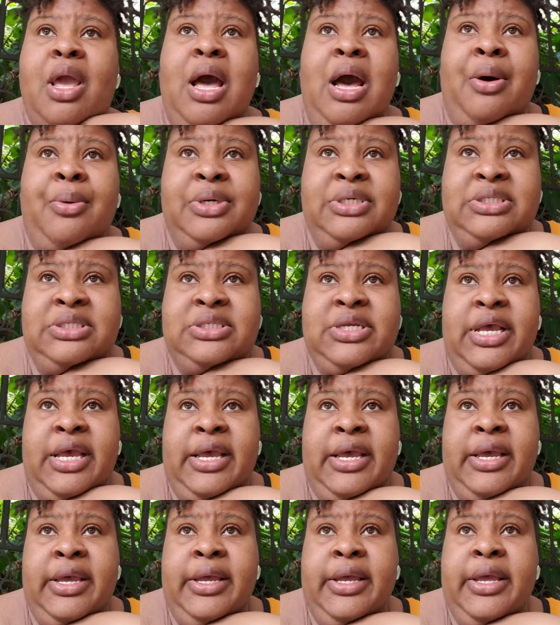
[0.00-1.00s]
I would
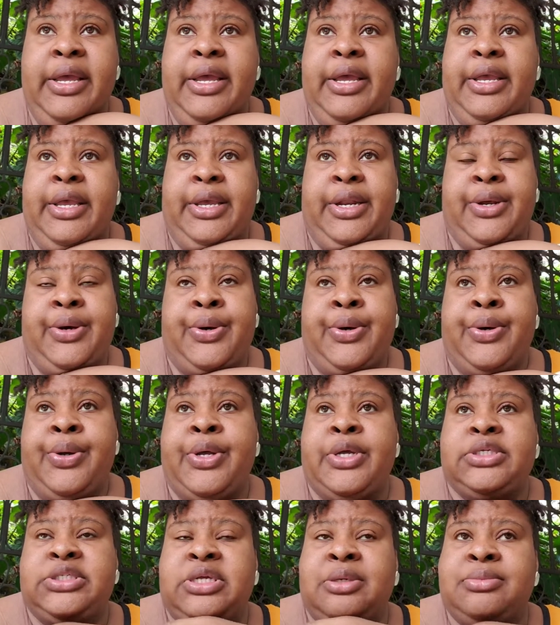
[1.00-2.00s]
say,
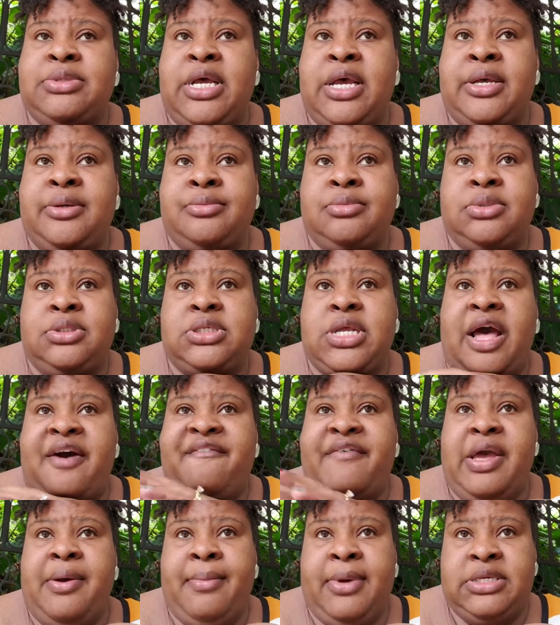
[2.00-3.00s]
sometimes I
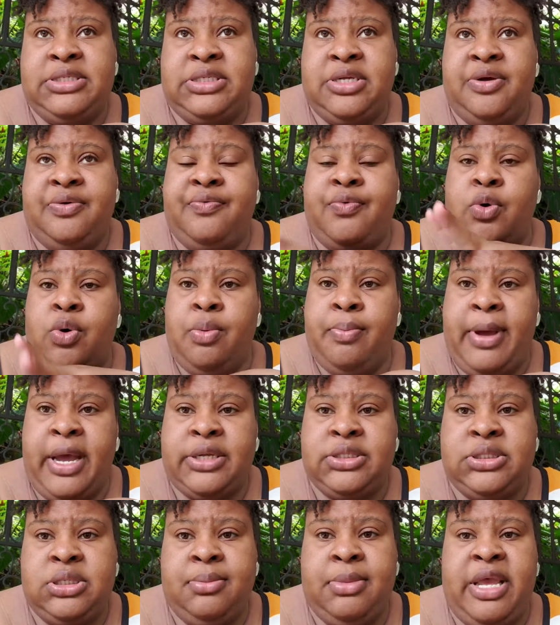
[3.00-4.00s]
find myself going
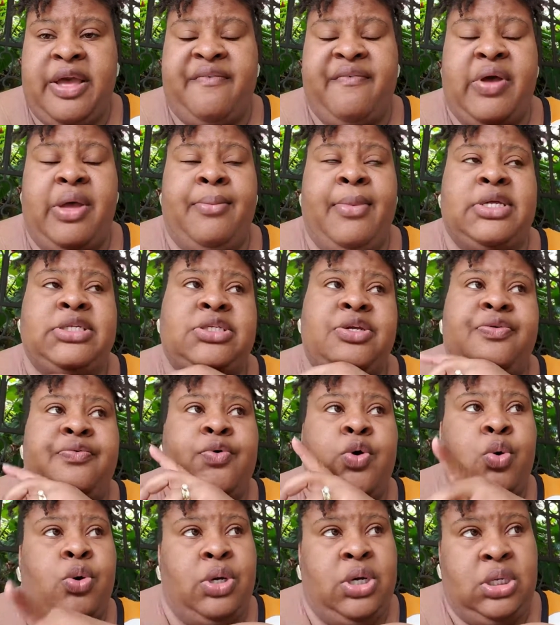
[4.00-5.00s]
back to me. I find
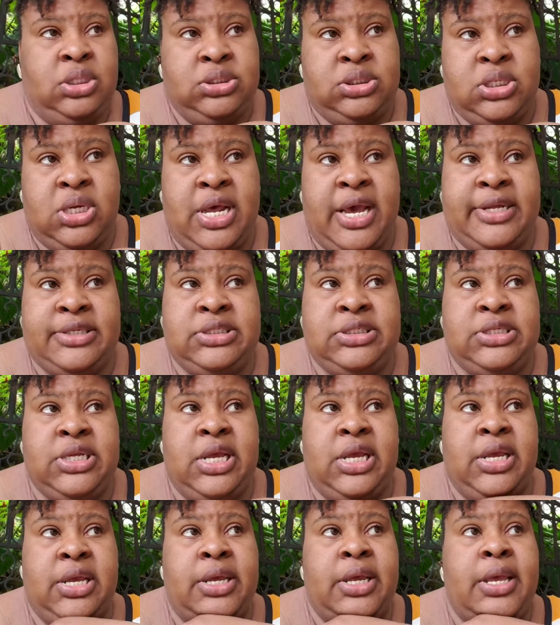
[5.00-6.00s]
myself going into that
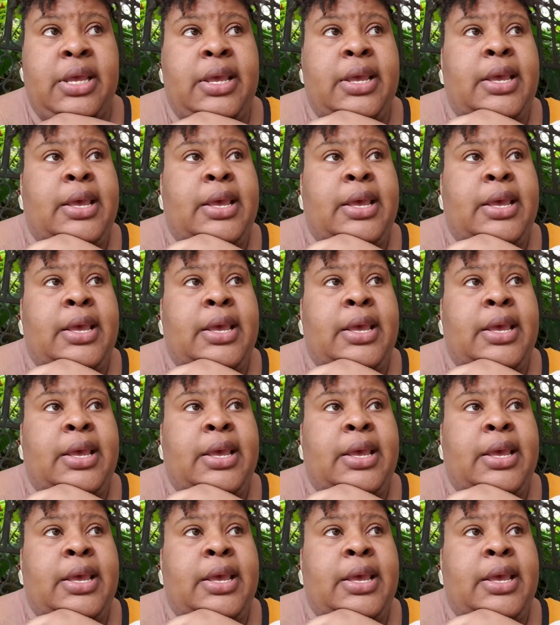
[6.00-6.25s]
state.